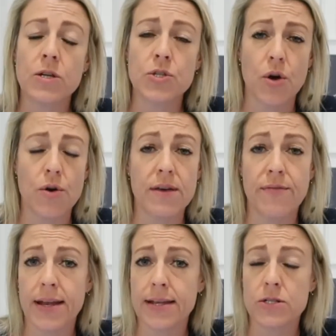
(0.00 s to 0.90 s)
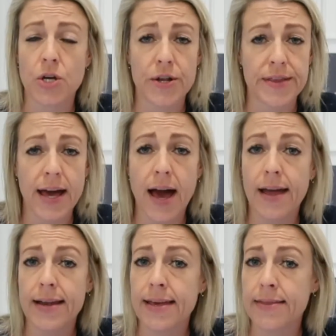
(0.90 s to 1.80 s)
So if I need to go to the
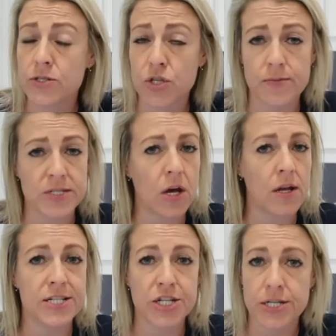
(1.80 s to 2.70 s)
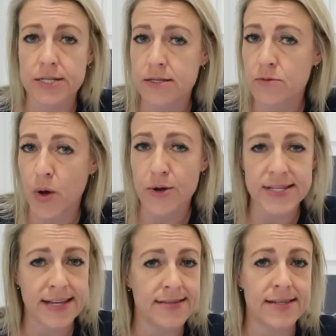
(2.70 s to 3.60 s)
gynae, the dermatologist, bone
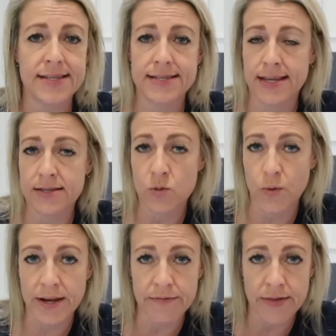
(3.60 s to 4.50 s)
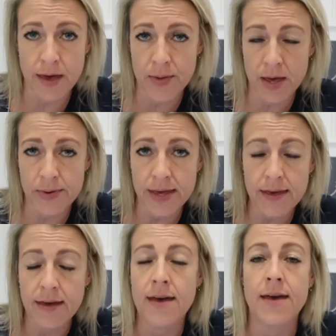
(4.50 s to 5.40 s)
density tests, whatever they may
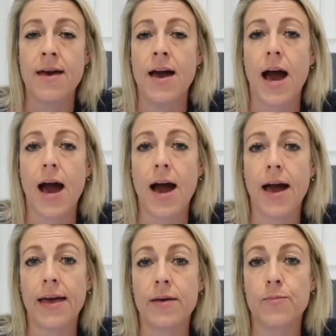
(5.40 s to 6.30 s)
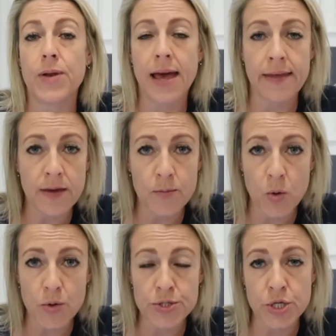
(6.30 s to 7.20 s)
be, I plan them
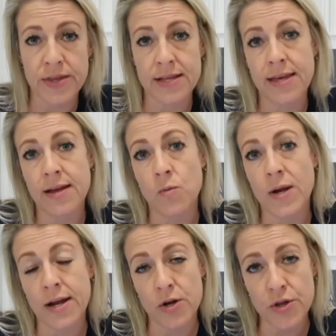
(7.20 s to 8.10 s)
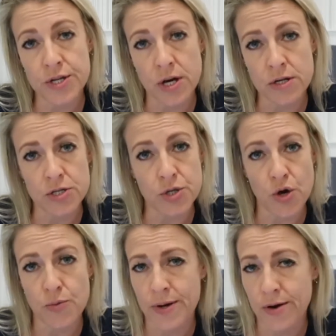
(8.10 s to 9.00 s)
all so that then when I know the doctor's
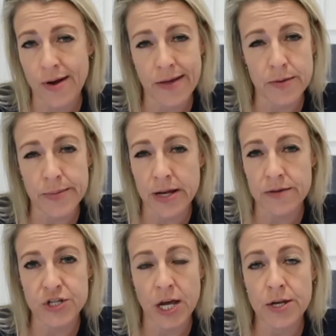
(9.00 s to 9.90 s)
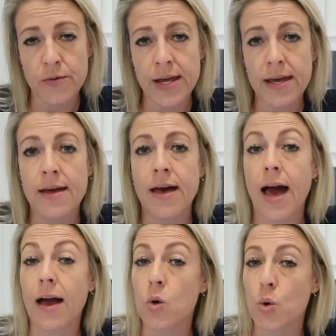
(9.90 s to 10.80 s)
open around the middle of January,
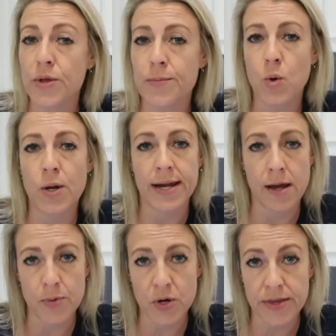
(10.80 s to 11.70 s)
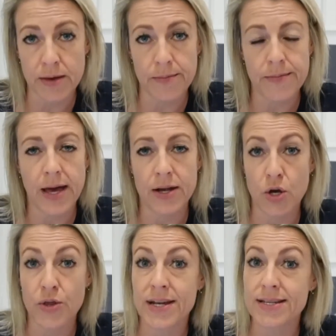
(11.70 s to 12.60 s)
I call them all and I book them. I
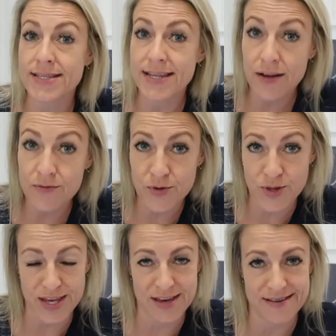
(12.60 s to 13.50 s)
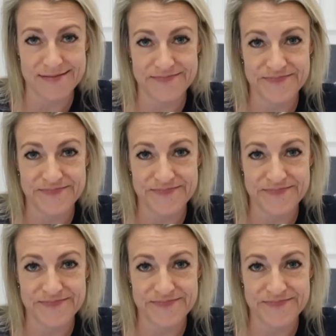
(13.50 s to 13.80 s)
know that it's done for the year.